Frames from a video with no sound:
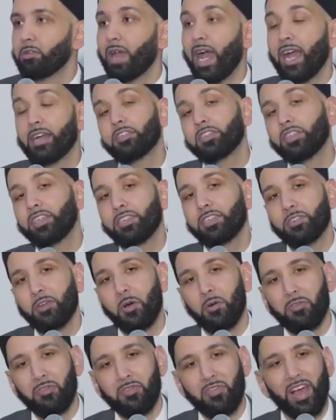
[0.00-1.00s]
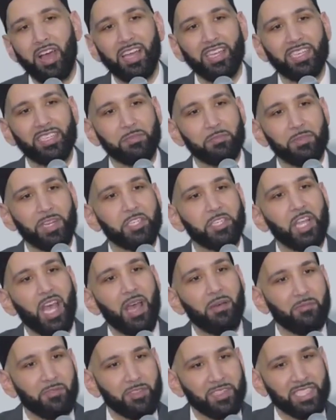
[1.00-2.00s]
you actually don't find much
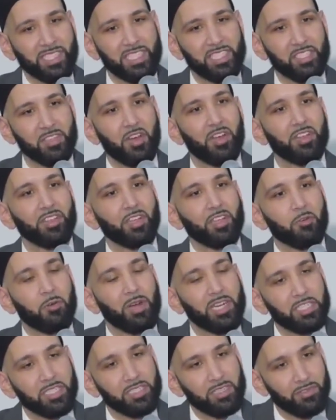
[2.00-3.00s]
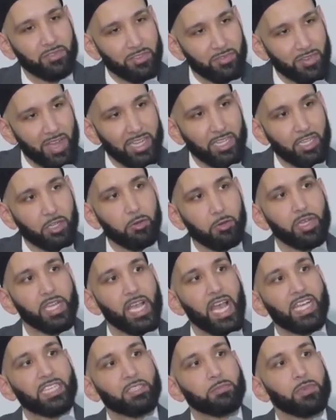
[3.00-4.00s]
emphasis on the question of divine
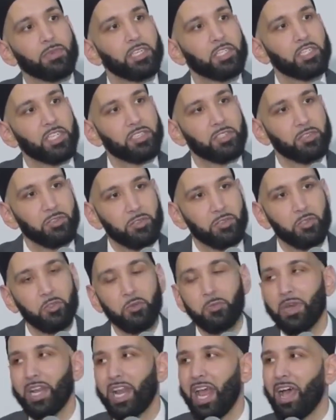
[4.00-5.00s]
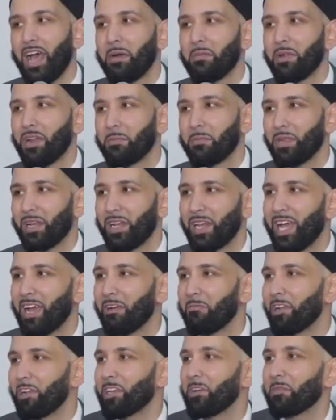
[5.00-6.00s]
decree as much as you do man amana
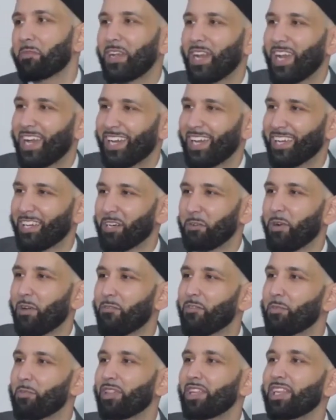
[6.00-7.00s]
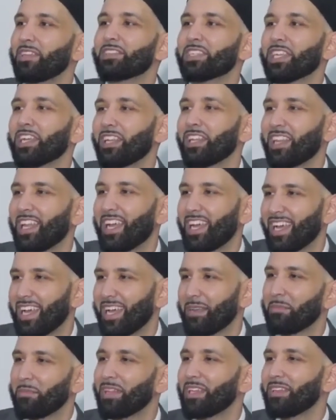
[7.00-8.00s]
billah wal yawm al akhir, whoever believes in Allah
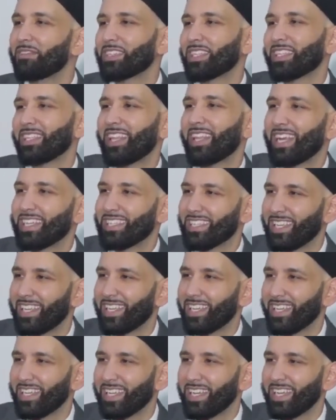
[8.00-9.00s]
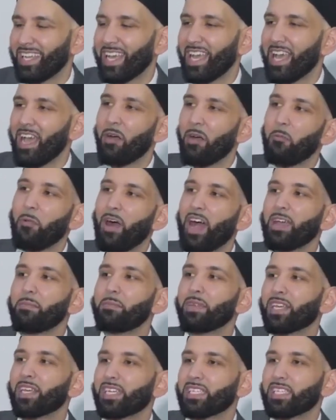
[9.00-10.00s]
and believes in the last day. Why?
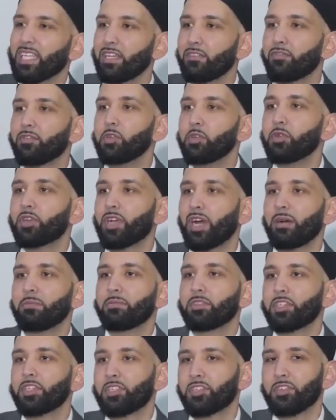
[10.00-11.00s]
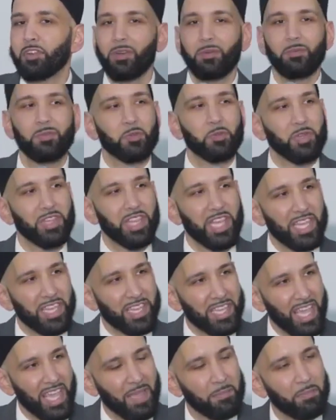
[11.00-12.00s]
Because if you come to terms with a
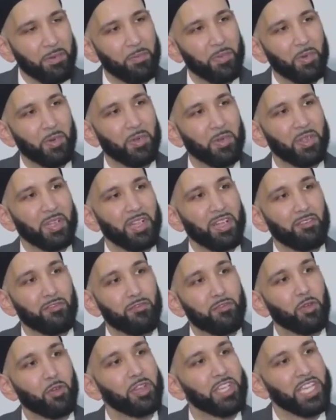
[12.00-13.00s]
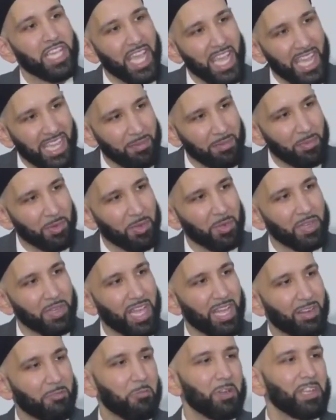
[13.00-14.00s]
capable, fully able
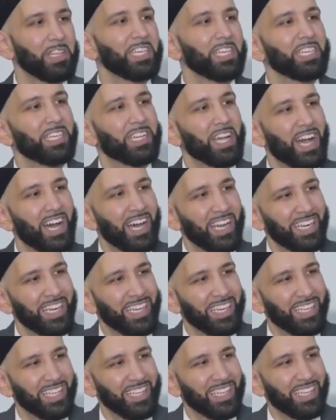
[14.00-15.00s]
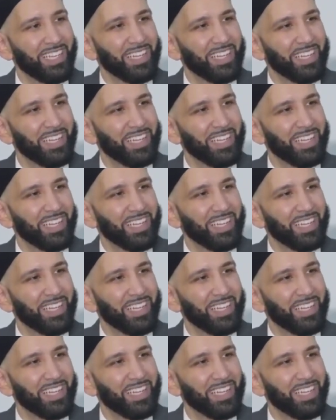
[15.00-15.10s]
and willing God,